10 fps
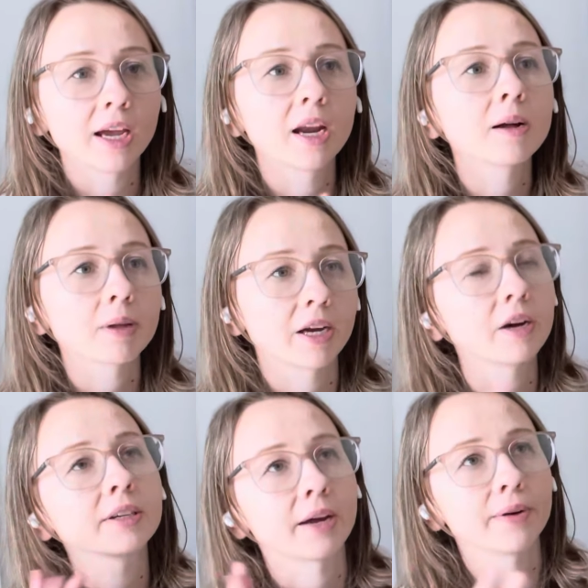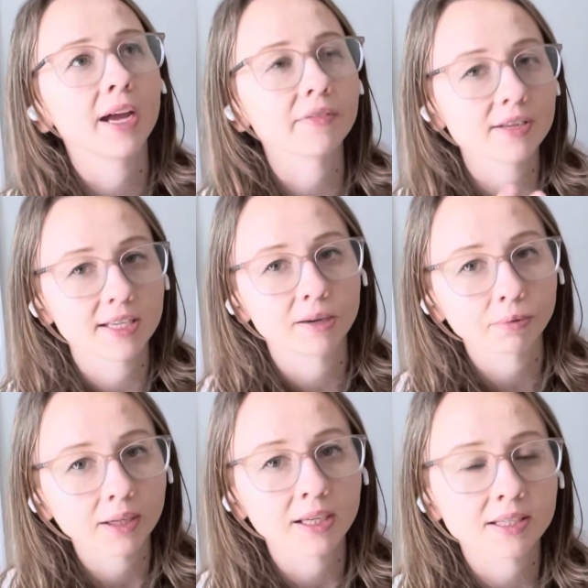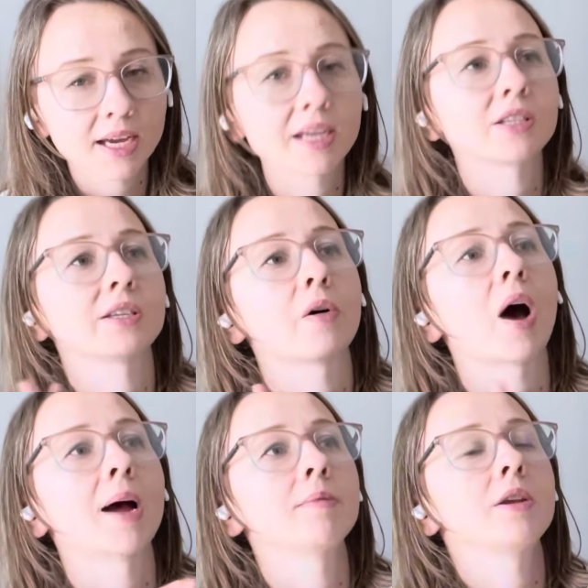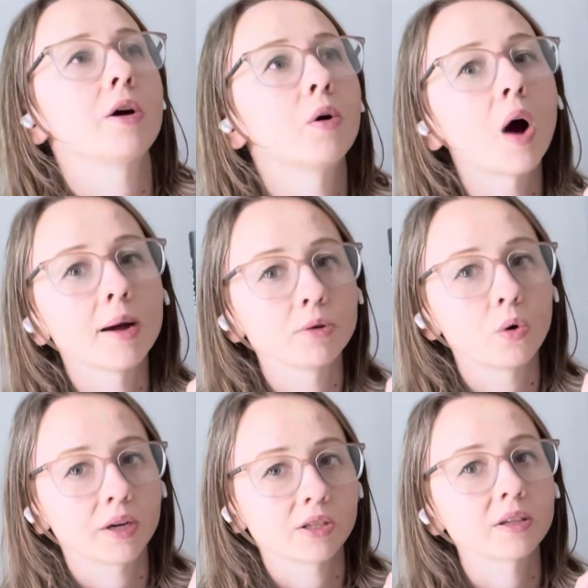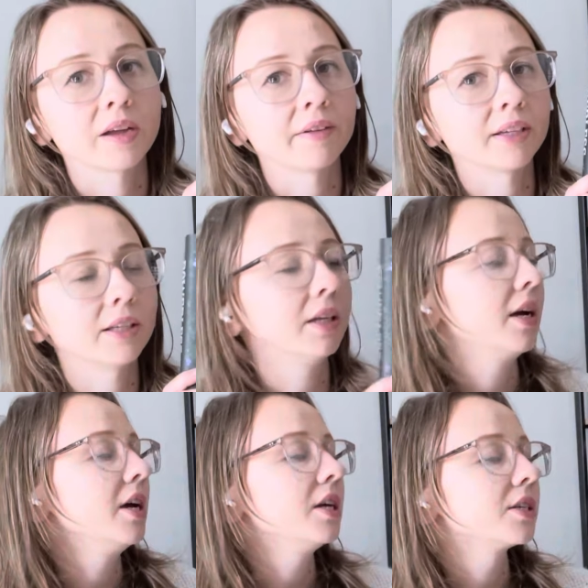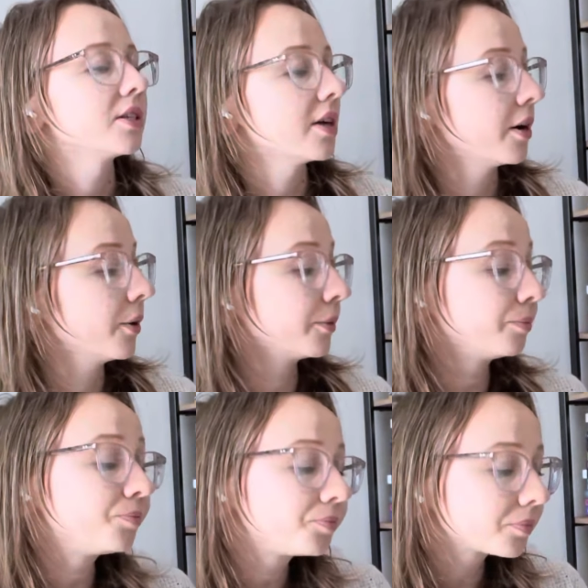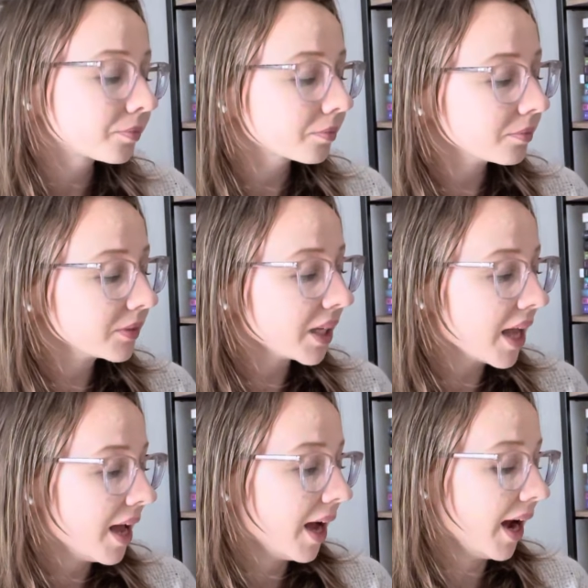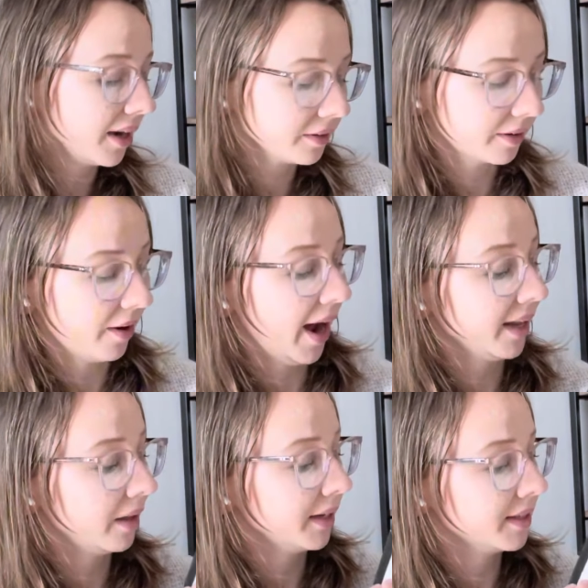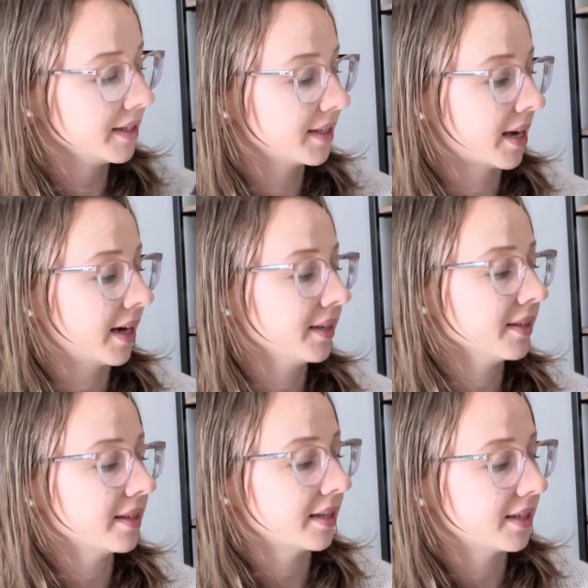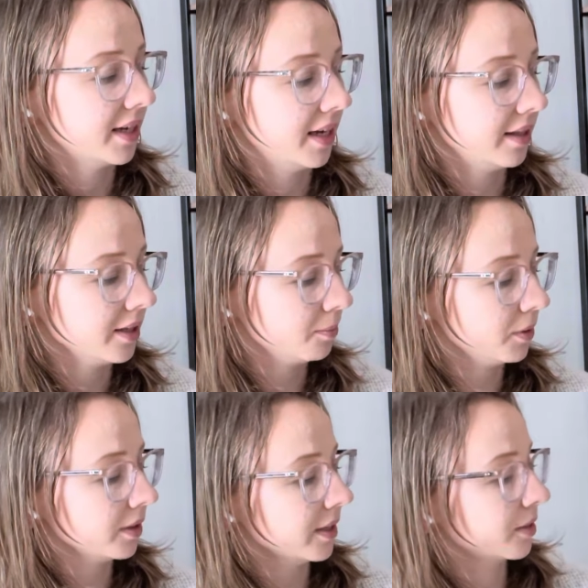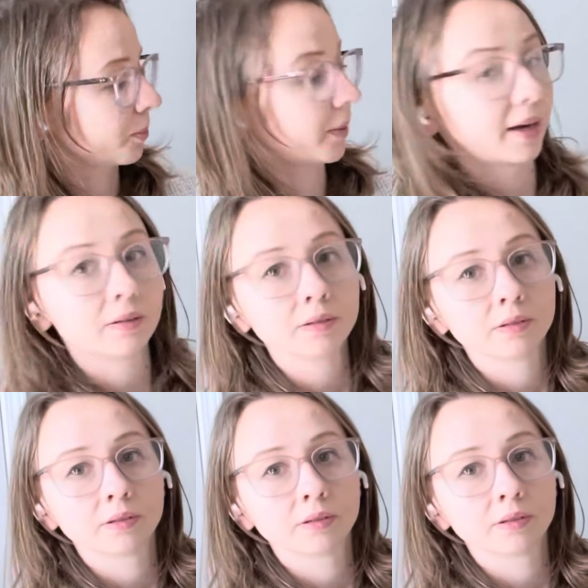And I'm like, okay, we have the same reading taste, so I know I'm going to love it. So I don't know, I like the designs that's in this book as well.